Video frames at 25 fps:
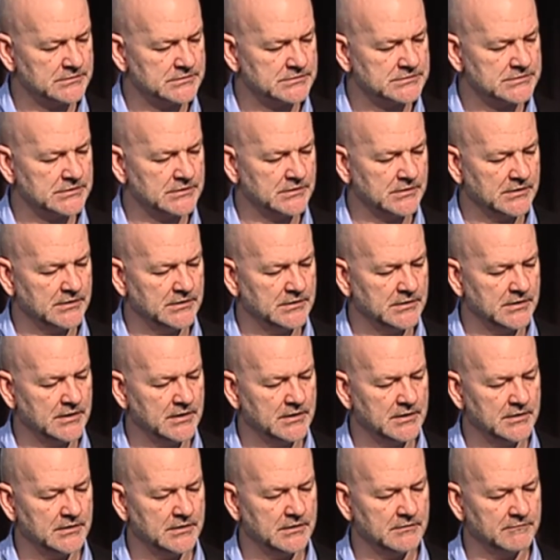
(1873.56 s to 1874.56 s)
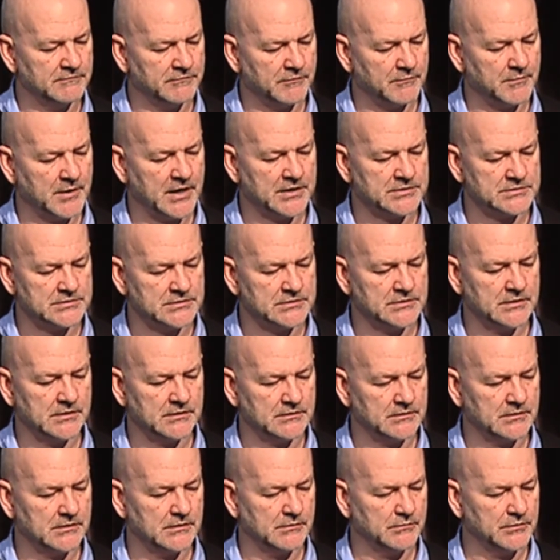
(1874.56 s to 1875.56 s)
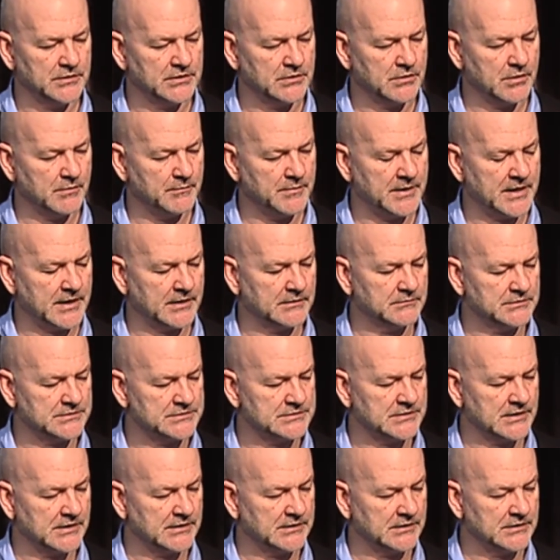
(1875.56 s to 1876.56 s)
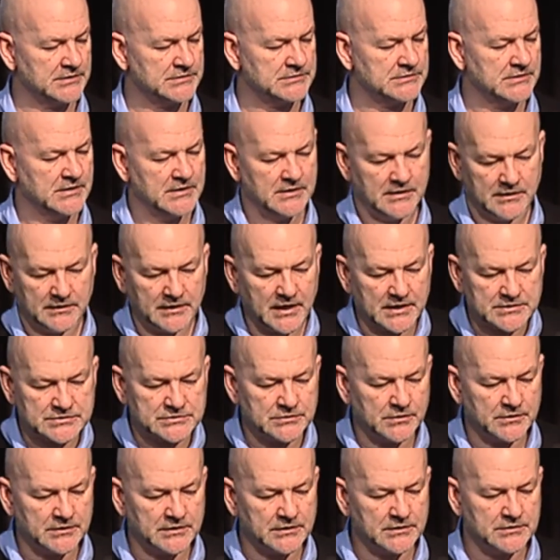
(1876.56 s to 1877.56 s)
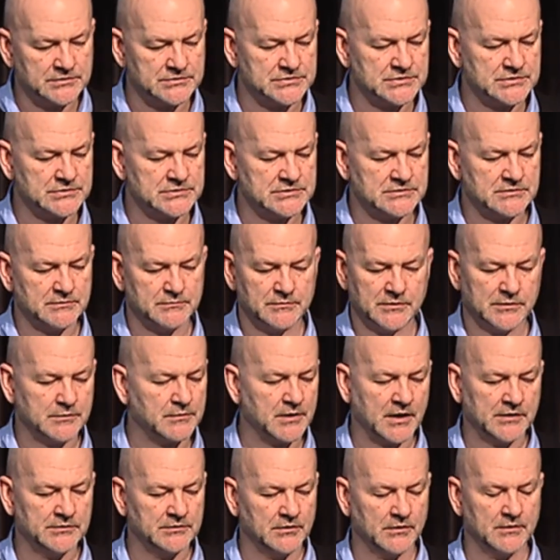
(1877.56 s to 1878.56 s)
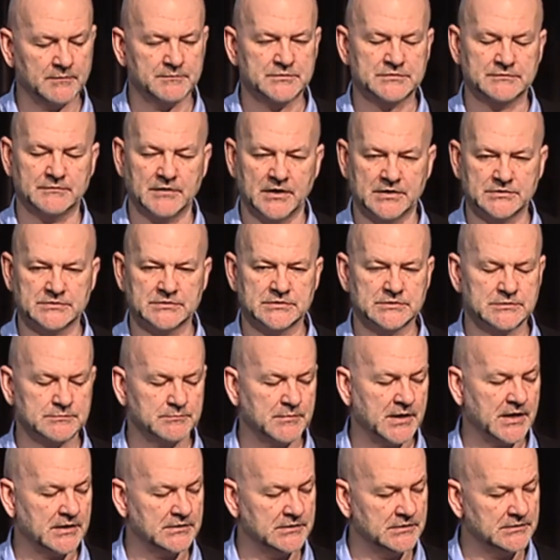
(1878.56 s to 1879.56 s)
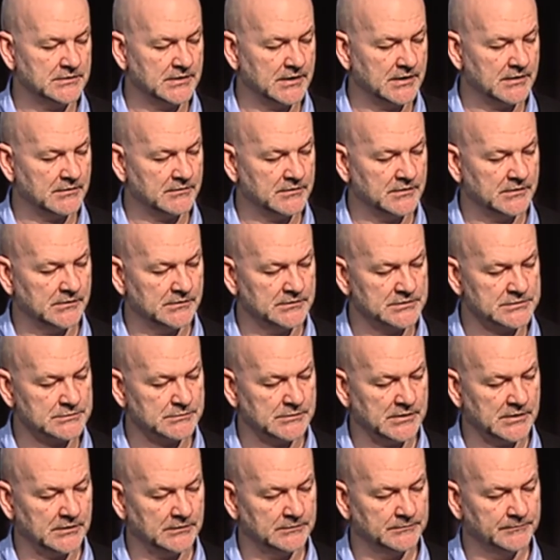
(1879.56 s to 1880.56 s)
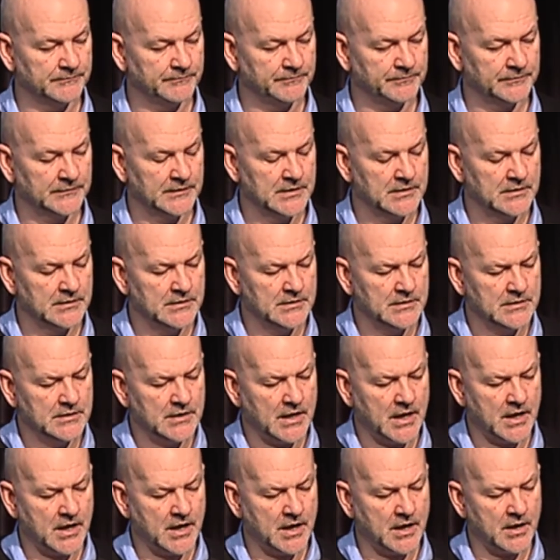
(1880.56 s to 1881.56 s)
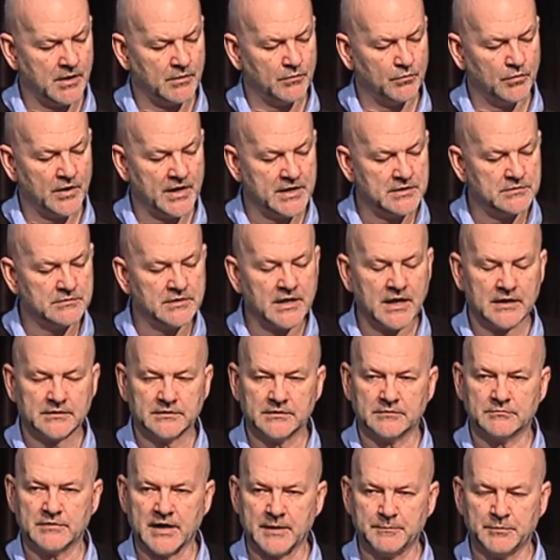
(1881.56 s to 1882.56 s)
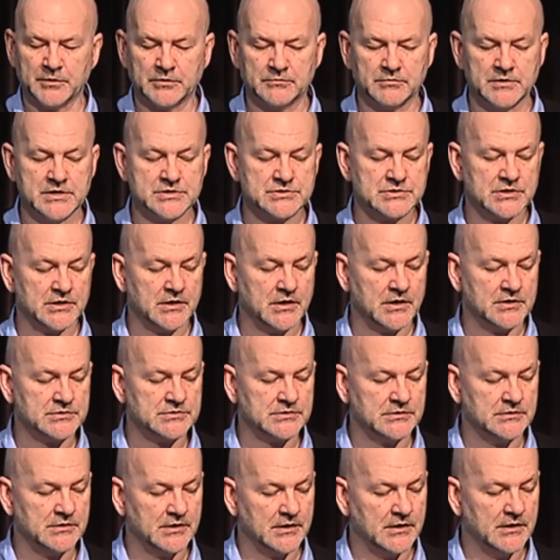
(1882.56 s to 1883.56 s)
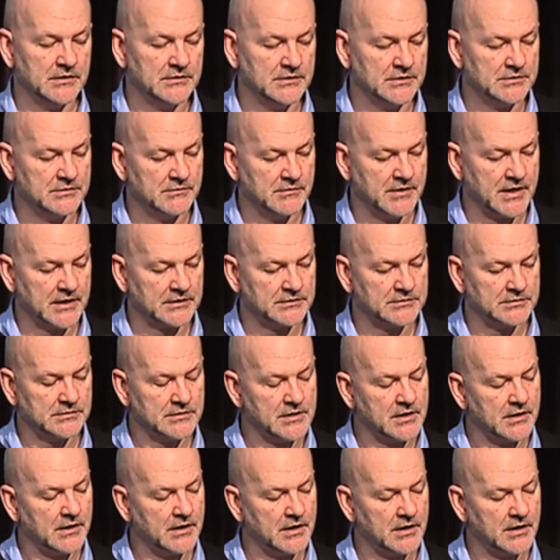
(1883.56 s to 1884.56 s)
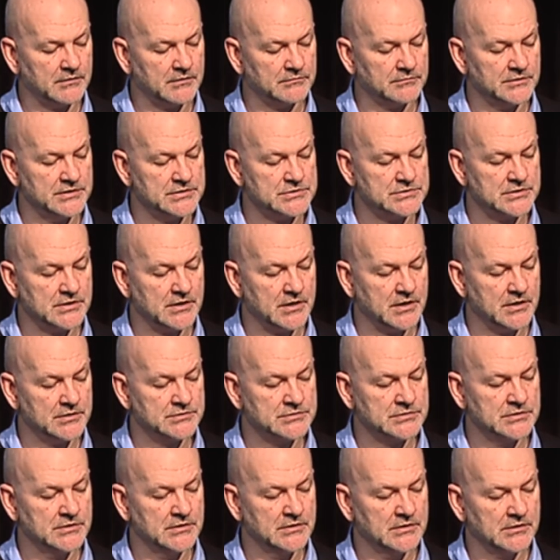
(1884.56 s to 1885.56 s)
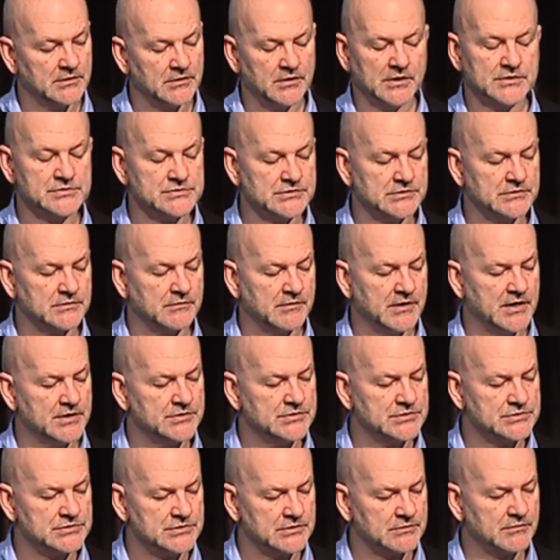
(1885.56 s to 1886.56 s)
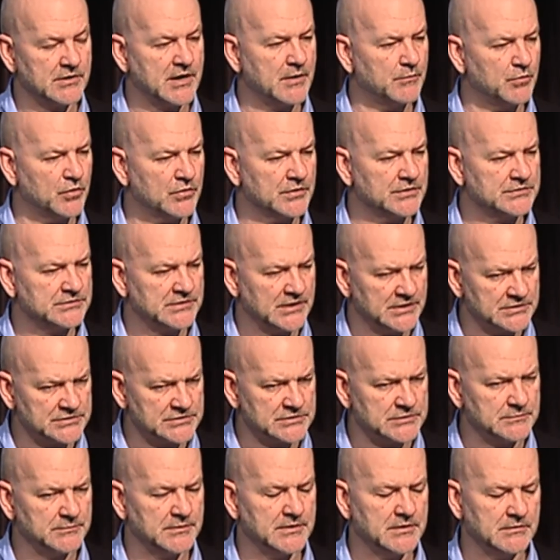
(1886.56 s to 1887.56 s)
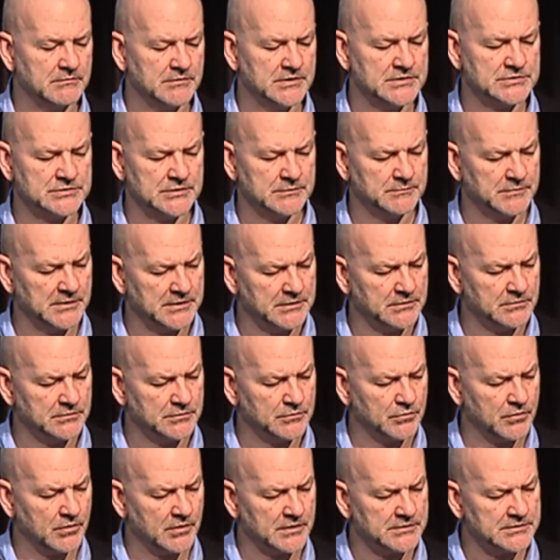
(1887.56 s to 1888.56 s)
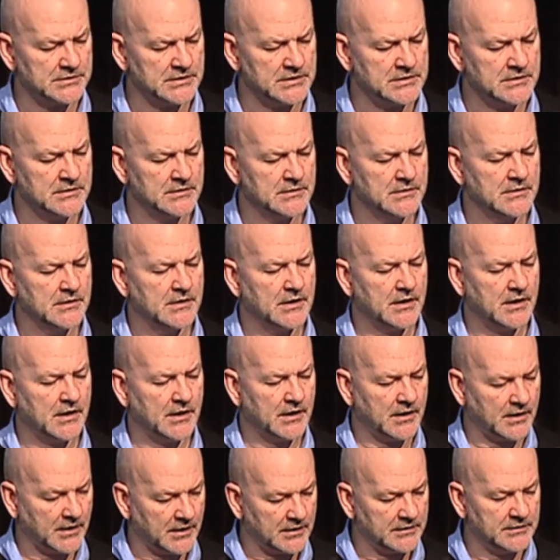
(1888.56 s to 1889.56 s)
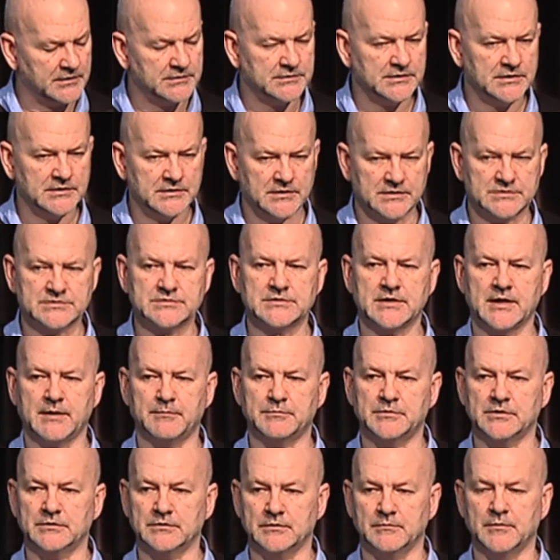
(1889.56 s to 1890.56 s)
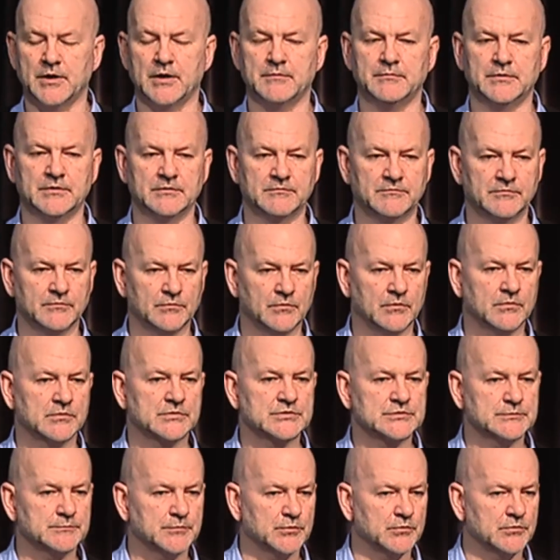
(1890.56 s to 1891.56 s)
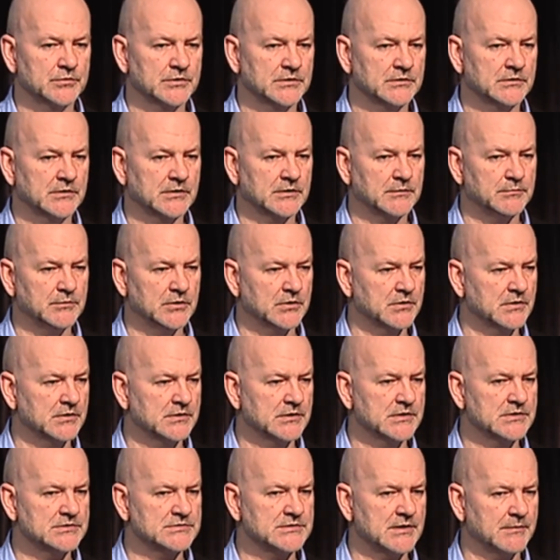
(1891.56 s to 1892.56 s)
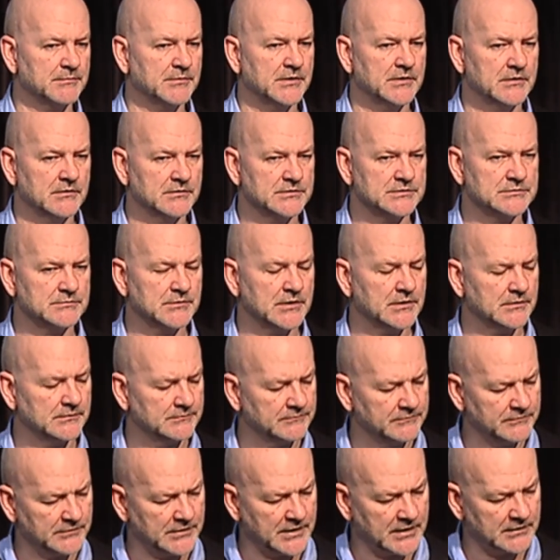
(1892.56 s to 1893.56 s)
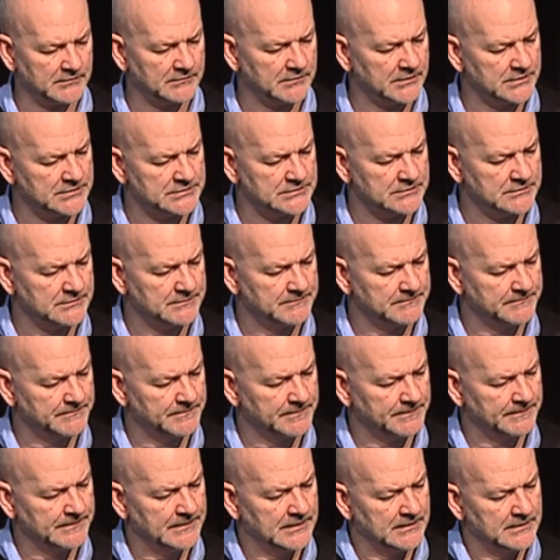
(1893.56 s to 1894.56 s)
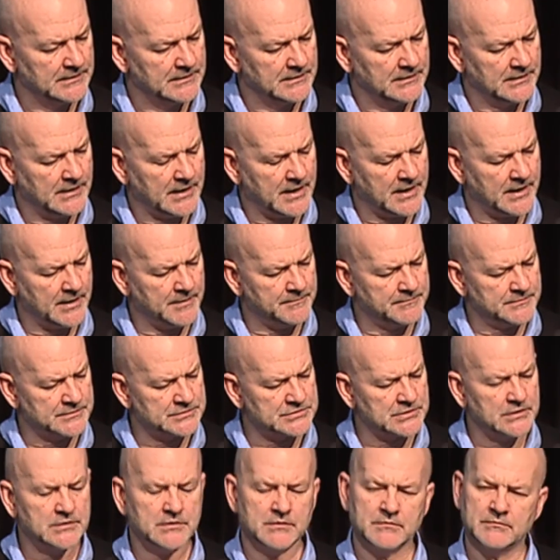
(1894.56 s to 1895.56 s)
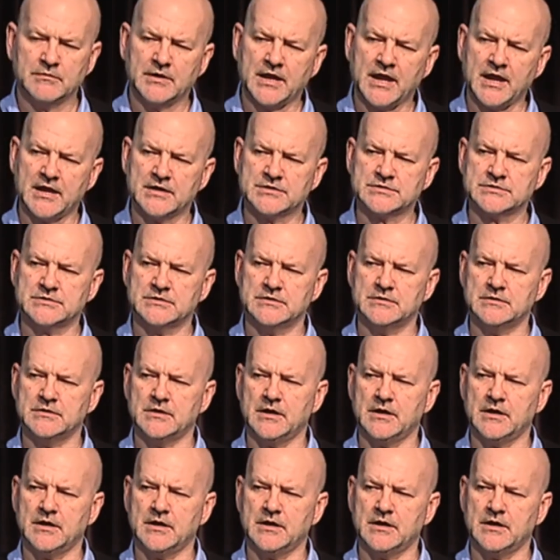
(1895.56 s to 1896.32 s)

certainly the information that we got back was telling us. And that's not inconsistent with other observations made in the area as well. Where you get the rapid recharge and the direct recharge close to the ranges, the groundwater tends to be reasonably good quality, and indeed it's tapped at the moment for supporting the communities up there as well for that reason. So you get,